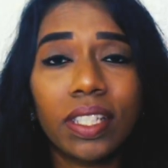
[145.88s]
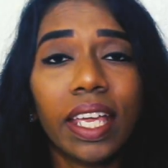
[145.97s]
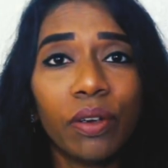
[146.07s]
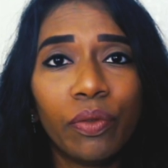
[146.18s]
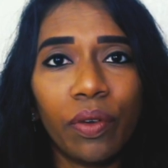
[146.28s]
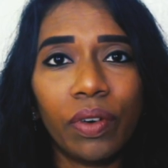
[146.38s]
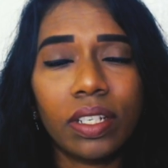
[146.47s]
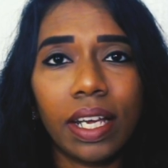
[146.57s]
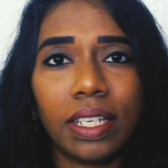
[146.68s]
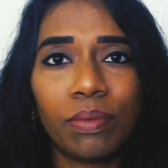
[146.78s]
second
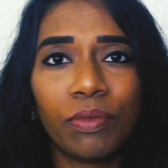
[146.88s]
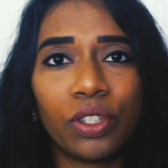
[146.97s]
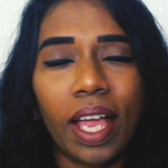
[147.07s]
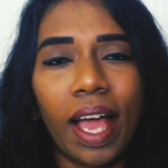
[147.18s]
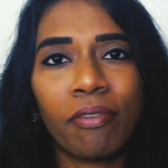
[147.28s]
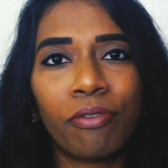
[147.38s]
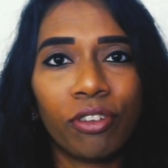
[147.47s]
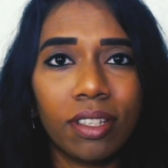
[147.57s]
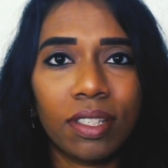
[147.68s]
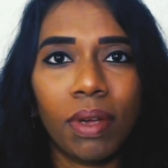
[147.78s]
favorite item which I have
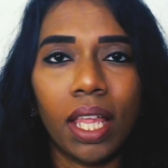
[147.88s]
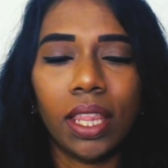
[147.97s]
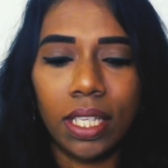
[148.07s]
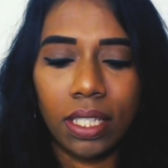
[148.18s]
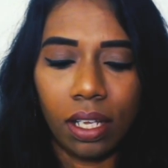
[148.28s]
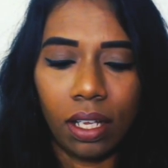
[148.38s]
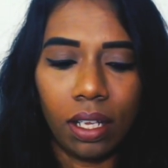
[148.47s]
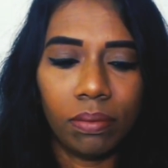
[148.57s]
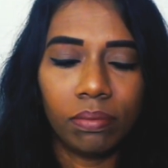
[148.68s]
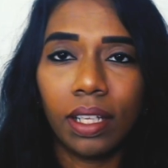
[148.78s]
for this month is a
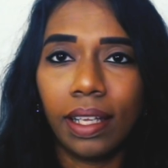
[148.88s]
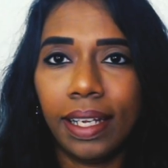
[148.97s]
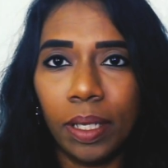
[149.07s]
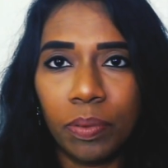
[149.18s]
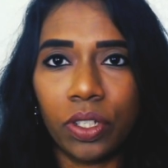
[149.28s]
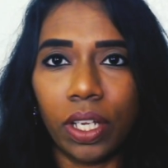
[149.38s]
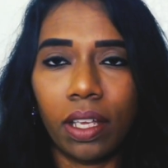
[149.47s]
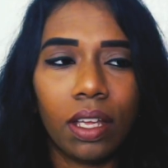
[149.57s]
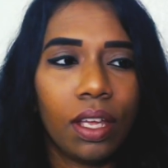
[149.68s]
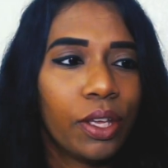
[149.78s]
uh, lipstick.